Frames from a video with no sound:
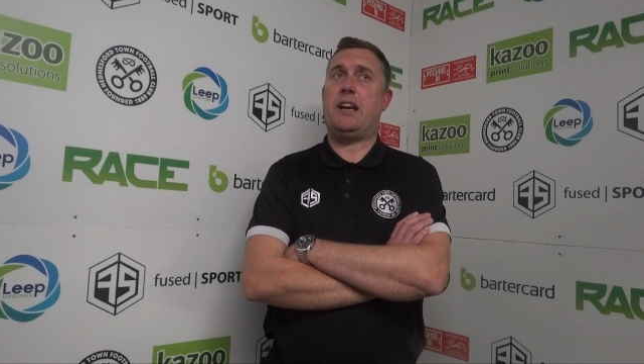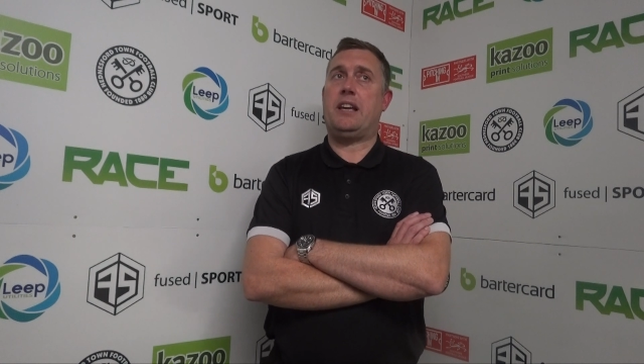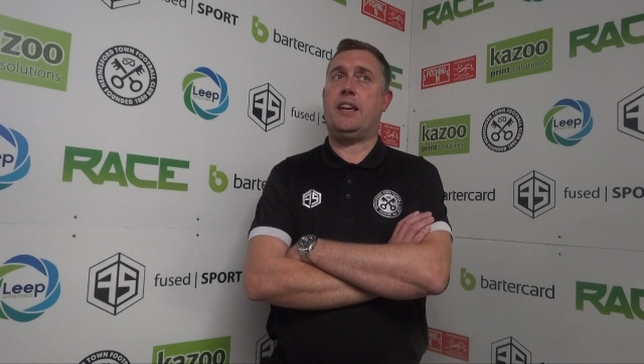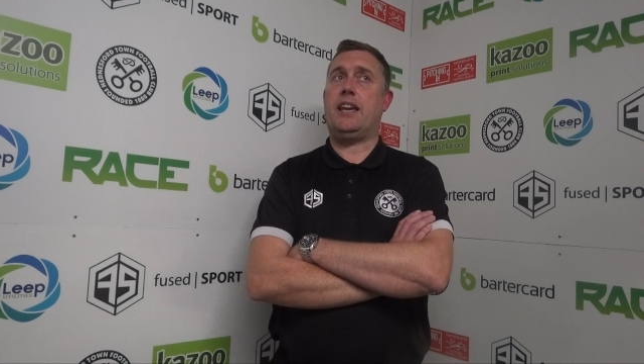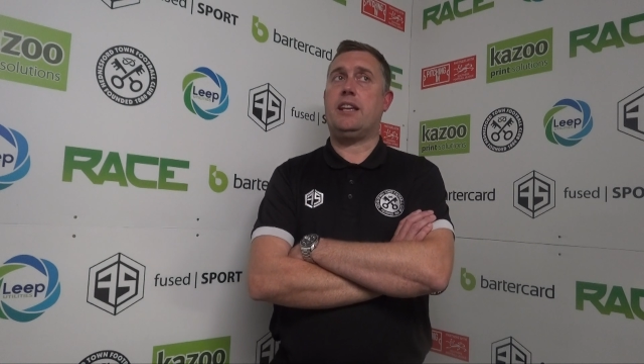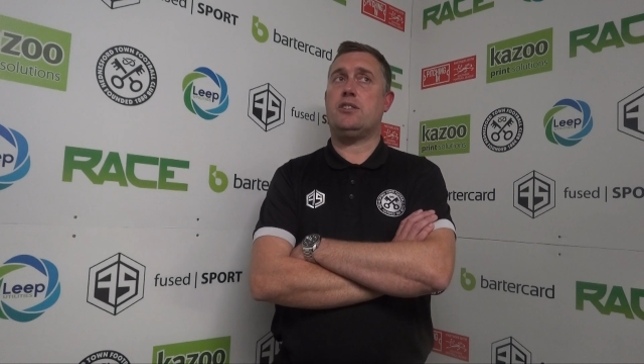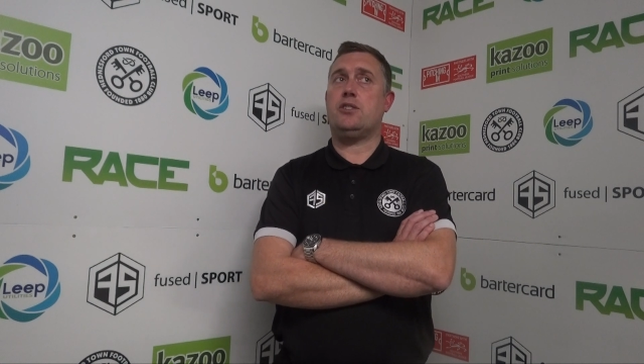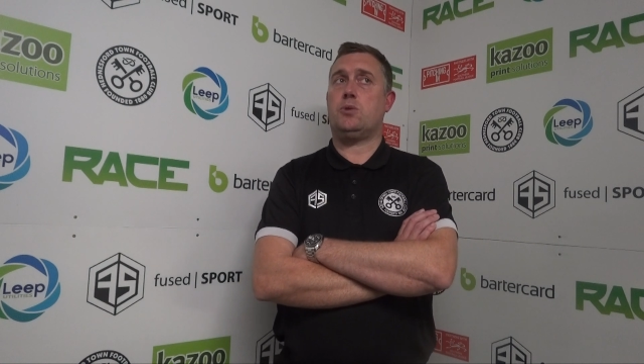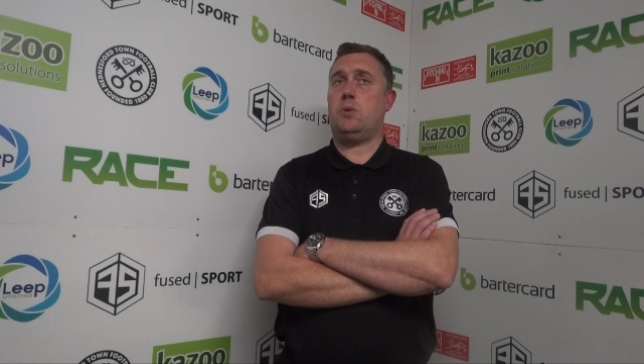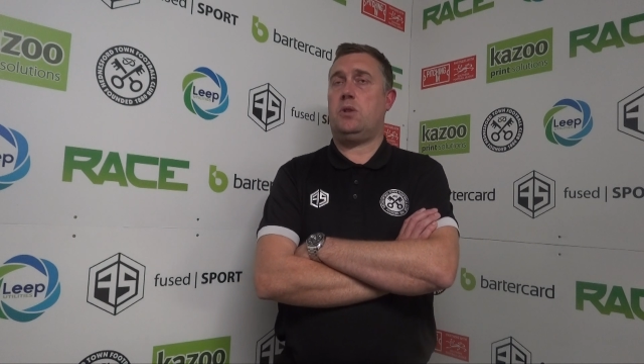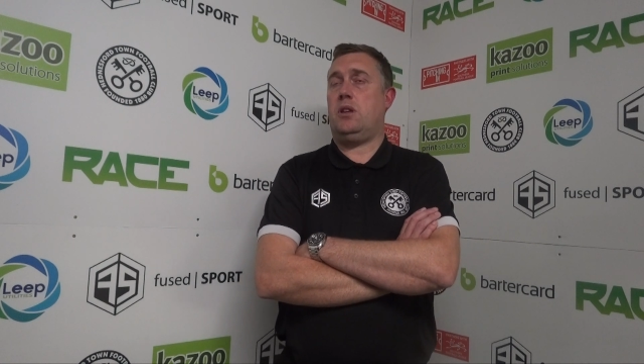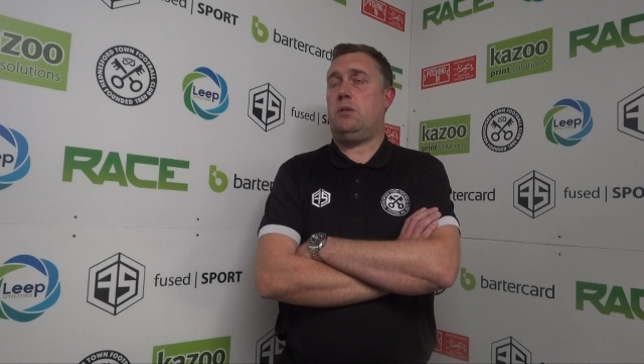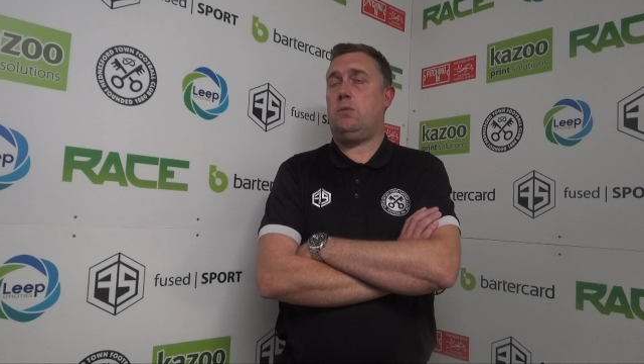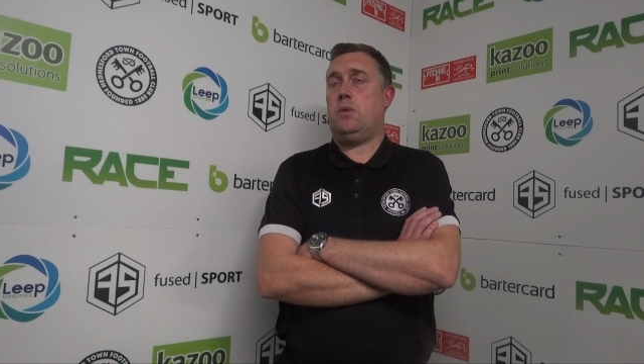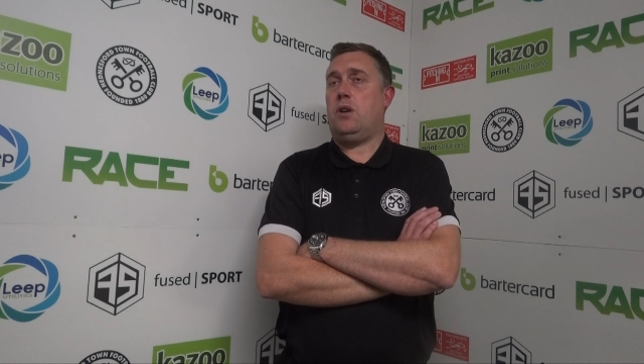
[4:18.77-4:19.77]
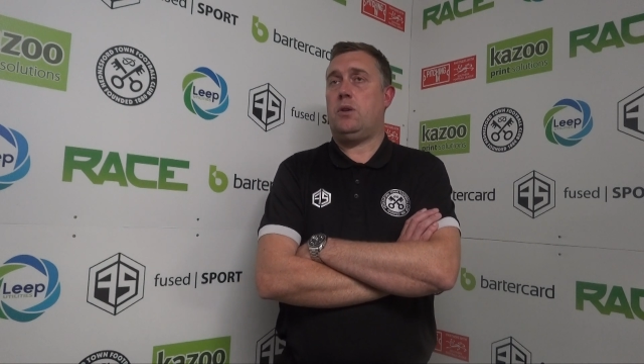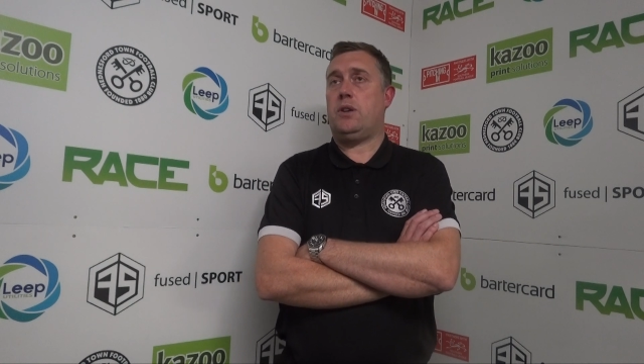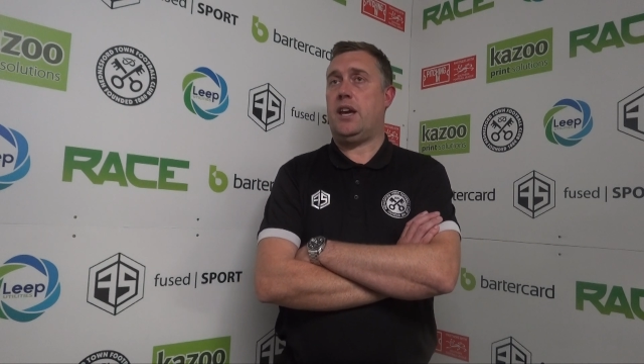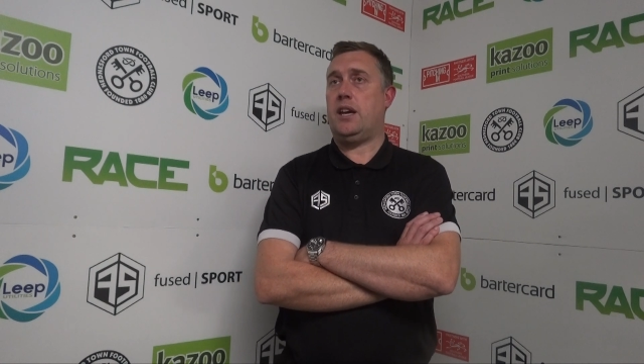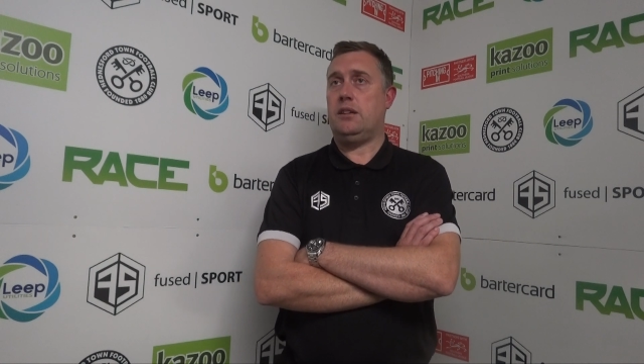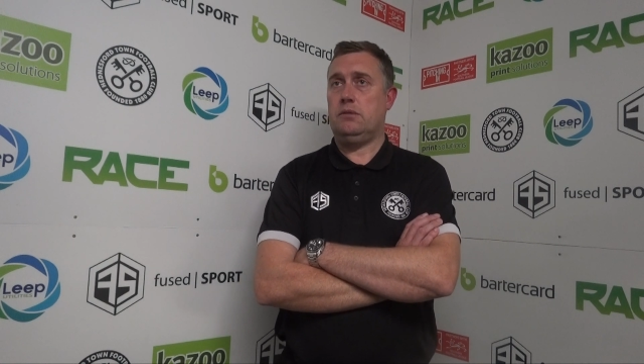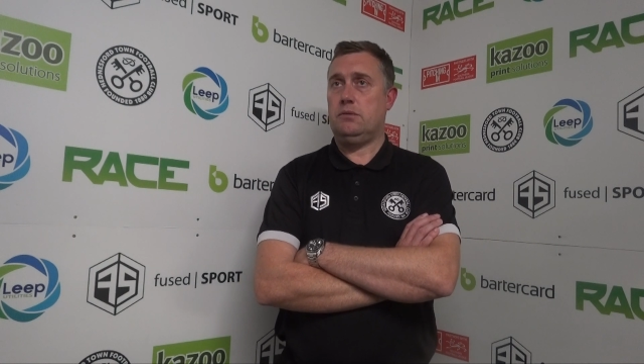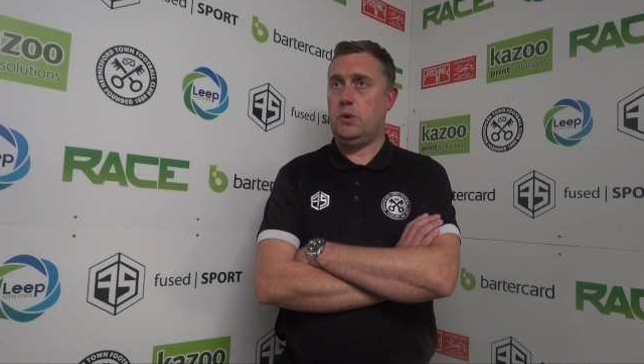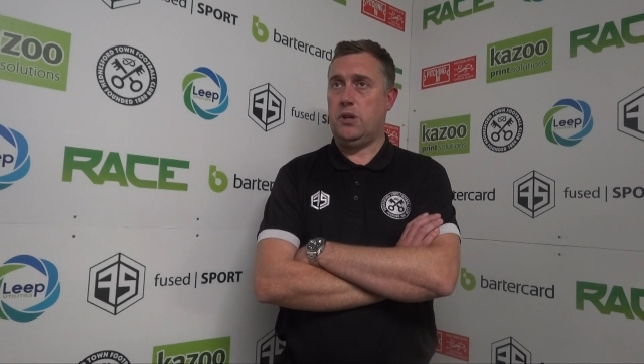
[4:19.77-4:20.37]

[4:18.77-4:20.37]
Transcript: back against us, we think we're okay.